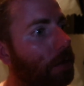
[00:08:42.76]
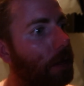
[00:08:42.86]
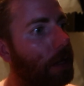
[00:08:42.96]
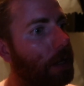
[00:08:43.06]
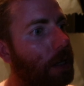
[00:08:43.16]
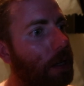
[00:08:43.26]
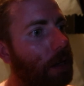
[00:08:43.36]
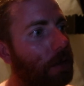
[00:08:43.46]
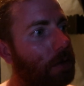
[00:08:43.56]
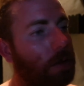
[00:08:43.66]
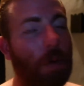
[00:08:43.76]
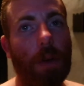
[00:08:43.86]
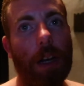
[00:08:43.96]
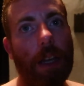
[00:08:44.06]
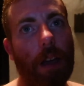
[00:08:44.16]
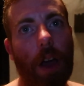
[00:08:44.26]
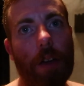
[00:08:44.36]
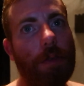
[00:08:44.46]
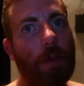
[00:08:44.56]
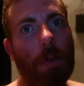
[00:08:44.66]
The snorkeling
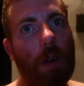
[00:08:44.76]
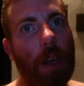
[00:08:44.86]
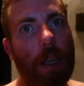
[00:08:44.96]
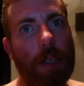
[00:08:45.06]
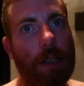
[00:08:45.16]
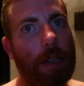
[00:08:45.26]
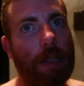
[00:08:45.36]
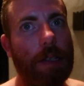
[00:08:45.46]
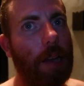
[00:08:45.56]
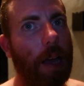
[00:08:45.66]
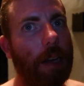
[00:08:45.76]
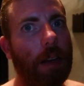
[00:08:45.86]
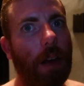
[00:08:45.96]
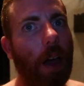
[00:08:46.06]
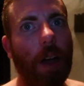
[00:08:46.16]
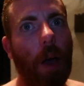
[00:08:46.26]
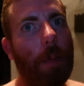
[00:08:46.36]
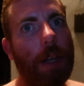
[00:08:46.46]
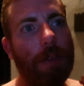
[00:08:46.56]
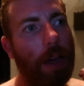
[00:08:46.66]
overall is insane. I can't
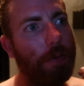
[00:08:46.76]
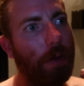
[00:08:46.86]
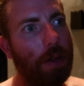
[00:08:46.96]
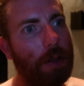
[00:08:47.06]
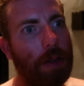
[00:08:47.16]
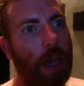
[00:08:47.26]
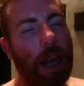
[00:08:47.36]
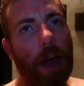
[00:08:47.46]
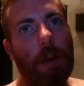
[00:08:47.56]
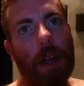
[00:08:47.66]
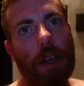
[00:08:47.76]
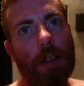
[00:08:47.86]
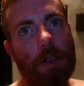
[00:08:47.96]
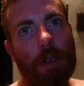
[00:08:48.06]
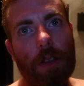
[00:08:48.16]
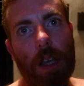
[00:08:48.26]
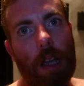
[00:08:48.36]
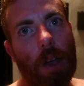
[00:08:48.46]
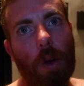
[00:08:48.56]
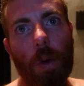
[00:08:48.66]
believe how far you can get out and just
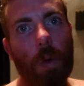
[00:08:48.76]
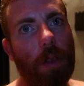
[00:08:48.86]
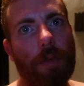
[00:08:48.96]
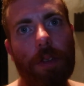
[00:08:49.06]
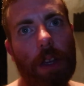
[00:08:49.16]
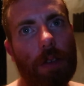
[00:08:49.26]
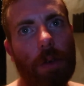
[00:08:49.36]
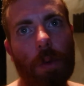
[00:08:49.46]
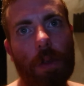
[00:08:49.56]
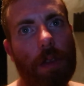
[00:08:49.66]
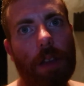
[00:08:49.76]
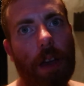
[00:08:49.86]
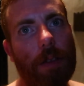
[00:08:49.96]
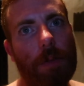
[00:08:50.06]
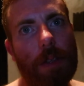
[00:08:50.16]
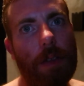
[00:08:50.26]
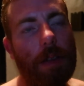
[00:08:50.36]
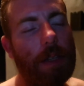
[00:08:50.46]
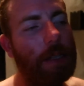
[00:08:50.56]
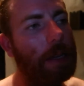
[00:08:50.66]
all of the fish, all of the turtles that you
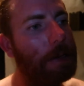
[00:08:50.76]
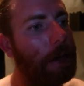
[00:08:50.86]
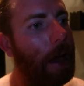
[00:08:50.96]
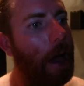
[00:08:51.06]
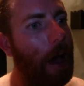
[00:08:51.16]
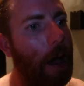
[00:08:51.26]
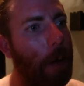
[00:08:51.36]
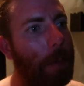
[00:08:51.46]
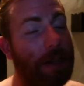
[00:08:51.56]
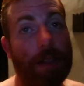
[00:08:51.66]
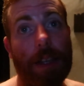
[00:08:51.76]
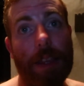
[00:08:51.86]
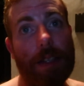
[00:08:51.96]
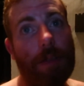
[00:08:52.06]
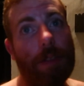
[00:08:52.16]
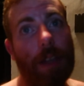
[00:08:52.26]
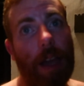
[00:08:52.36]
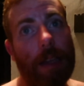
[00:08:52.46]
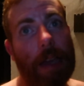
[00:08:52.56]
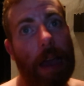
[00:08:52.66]
can see. But as I said, that's it for
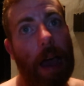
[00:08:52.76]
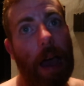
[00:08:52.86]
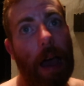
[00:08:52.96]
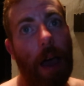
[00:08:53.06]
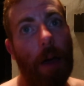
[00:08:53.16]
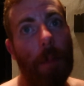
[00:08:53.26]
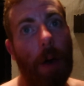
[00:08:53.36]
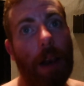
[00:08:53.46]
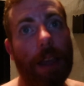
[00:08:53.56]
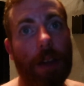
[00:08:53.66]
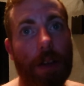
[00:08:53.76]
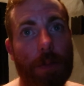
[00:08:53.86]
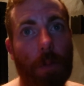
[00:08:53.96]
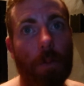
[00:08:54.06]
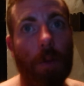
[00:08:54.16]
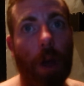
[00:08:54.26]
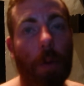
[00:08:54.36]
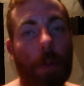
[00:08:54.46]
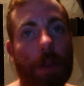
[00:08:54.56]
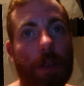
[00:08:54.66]
today. I'll let you guys know
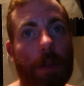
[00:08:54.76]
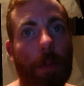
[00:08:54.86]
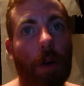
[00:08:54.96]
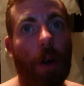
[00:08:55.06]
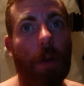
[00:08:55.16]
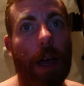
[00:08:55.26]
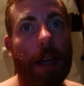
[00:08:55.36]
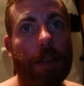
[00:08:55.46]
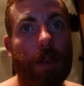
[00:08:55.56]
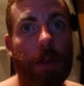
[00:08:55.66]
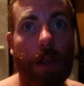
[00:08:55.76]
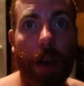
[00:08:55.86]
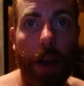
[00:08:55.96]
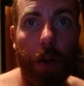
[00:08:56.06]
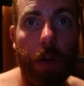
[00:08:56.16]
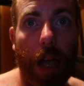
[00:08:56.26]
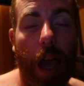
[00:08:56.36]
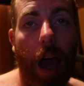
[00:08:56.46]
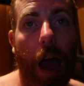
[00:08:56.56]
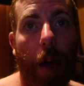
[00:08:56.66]
what we're doing tomorrow as soon as I know,
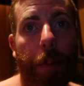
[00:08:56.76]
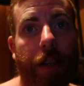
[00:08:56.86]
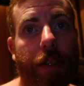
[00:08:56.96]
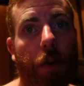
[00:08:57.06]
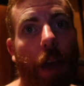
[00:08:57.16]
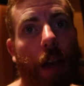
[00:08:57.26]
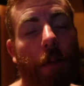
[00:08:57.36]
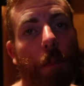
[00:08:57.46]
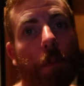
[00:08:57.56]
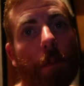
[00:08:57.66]
but until then,